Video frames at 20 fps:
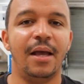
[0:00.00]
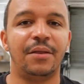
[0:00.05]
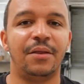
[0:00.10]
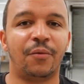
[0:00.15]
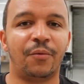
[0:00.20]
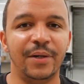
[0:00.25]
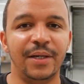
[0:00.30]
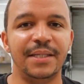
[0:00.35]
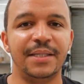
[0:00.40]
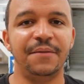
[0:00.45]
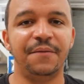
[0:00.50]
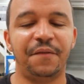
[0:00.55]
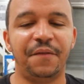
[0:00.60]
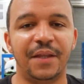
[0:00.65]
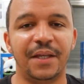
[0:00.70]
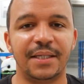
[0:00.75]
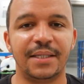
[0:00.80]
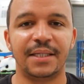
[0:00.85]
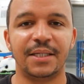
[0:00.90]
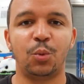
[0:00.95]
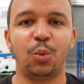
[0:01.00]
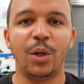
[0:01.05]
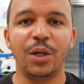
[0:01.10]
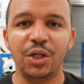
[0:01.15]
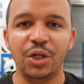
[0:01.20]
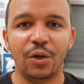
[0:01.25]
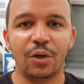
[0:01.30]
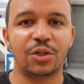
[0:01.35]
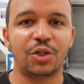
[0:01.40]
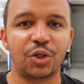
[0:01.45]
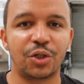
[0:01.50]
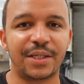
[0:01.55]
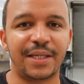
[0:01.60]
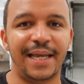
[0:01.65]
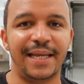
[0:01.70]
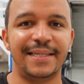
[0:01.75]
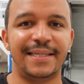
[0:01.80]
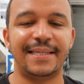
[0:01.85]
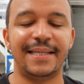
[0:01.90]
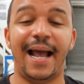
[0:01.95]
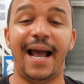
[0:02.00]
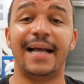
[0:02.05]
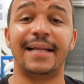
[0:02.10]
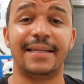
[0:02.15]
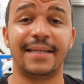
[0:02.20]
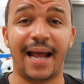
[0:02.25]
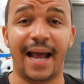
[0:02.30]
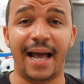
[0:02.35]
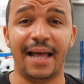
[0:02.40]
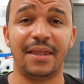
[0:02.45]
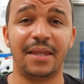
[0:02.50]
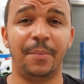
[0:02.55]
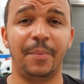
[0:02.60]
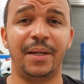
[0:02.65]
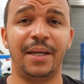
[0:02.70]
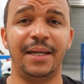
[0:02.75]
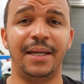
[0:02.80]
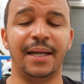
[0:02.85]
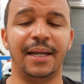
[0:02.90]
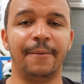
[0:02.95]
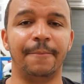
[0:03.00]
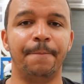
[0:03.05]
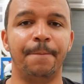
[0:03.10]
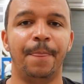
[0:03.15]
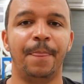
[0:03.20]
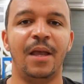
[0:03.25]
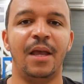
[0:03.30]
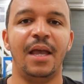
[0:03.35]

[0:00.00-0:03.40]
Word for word: The reason for this is when you're just getting started at the beginning,